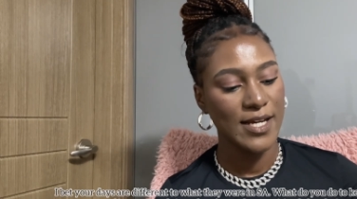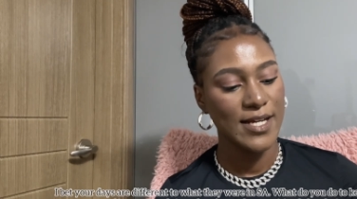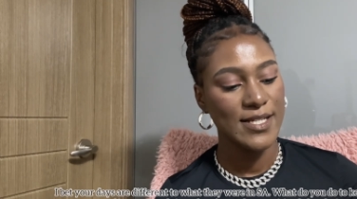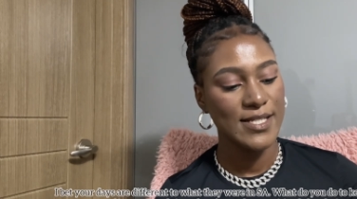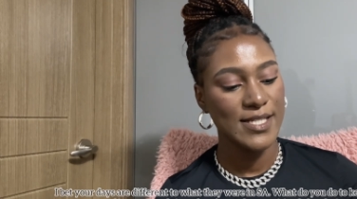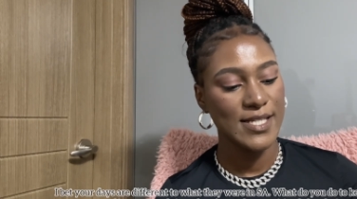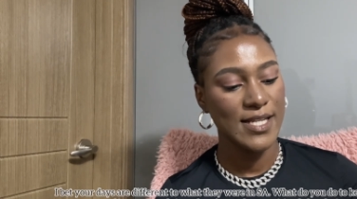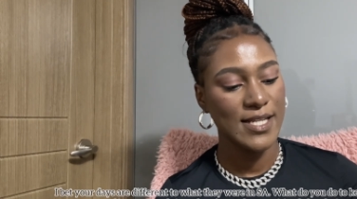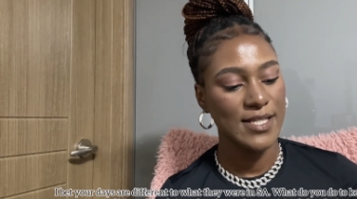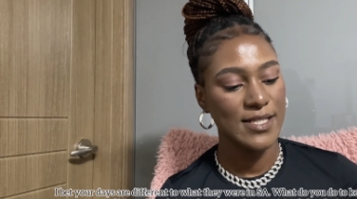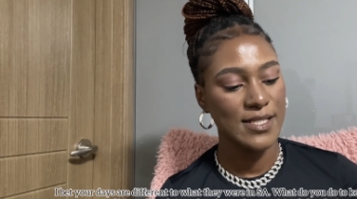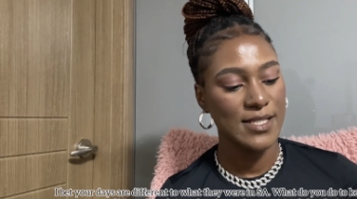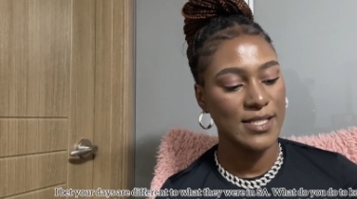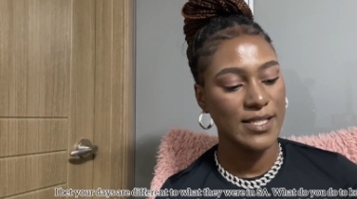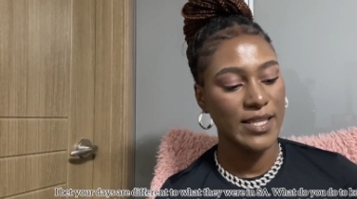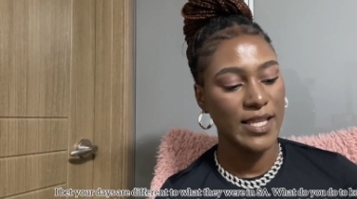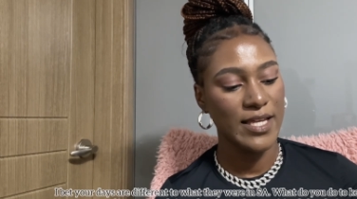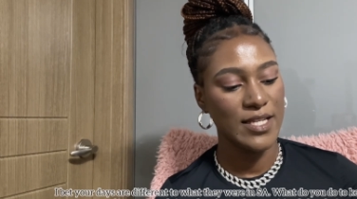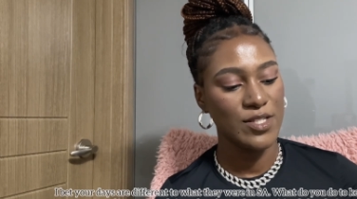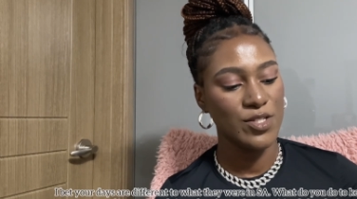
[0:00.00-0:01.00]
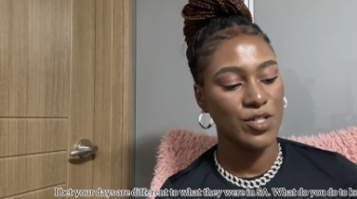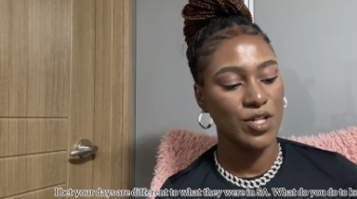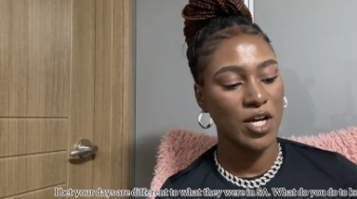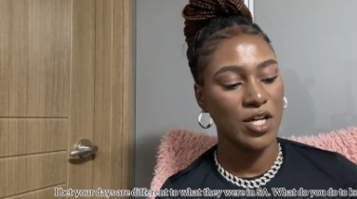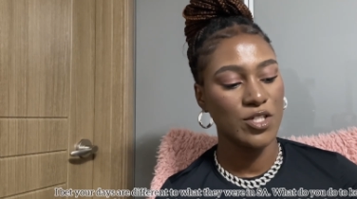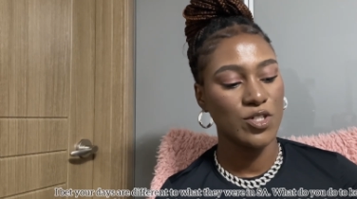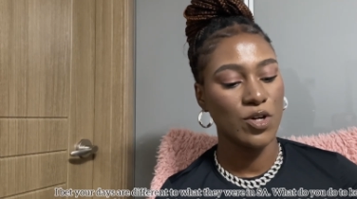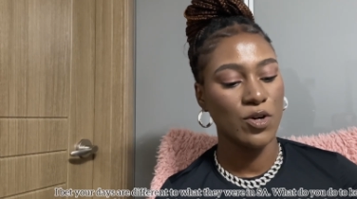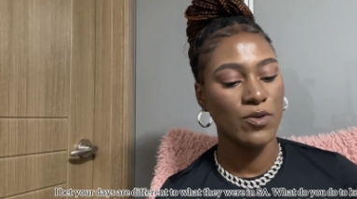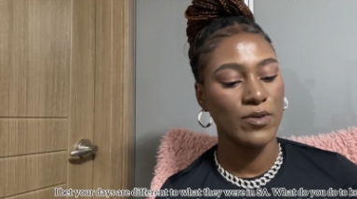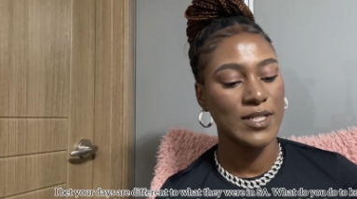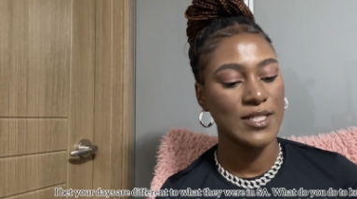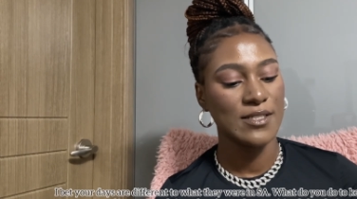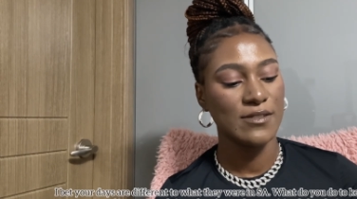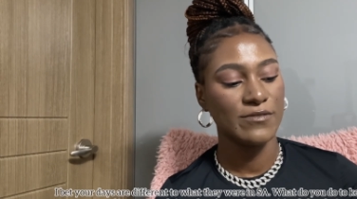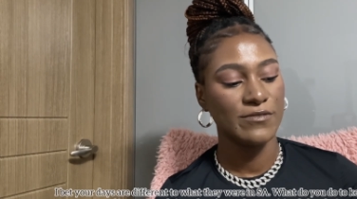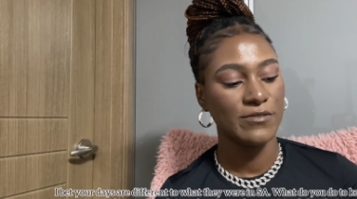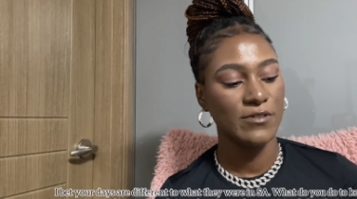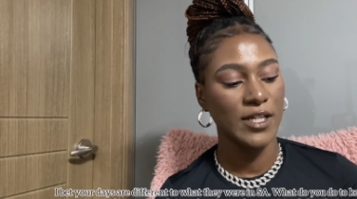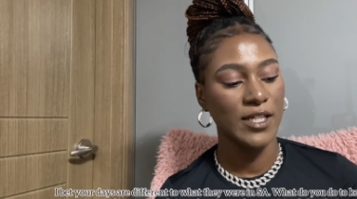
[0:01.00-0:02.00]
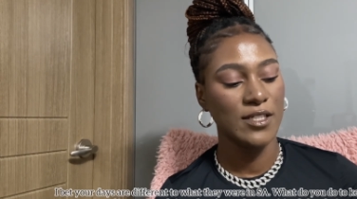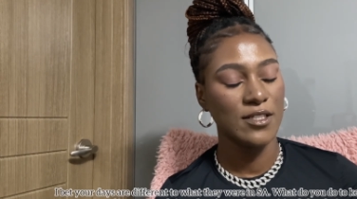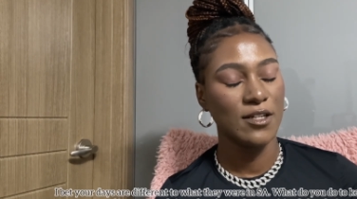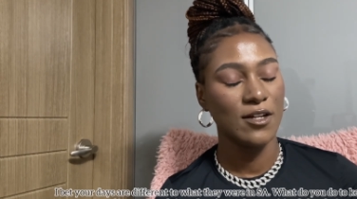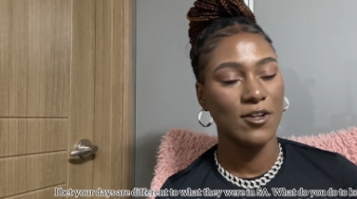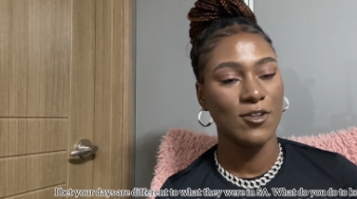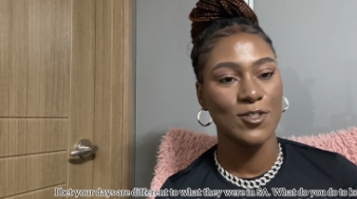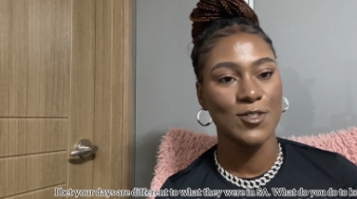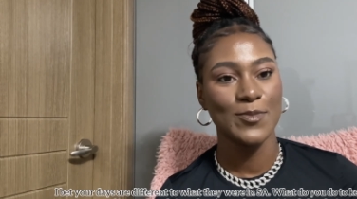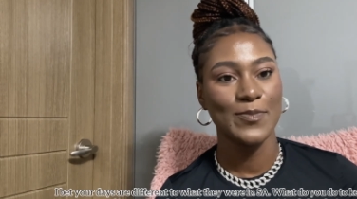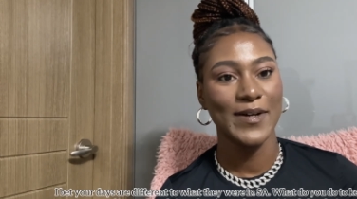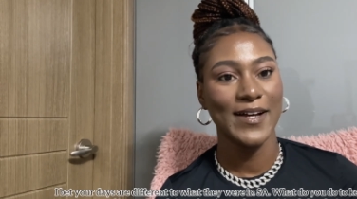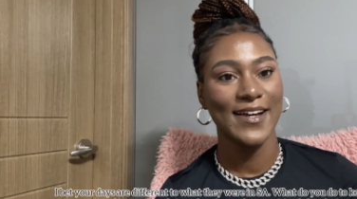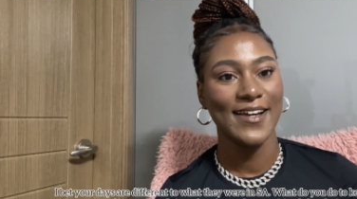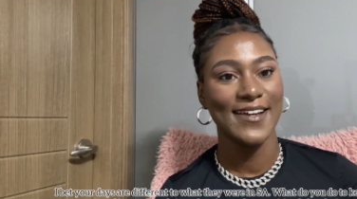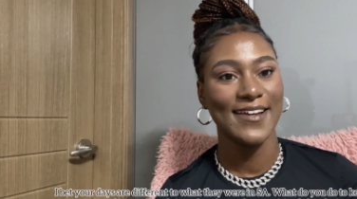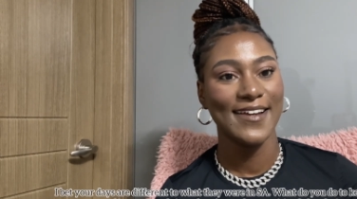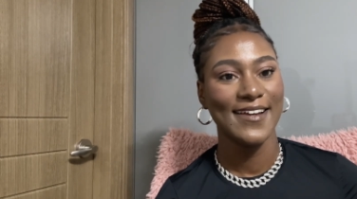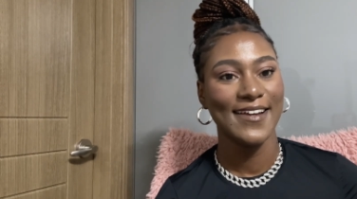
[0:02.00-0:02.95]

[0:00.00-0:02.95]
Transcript: since there's not always a friend close by?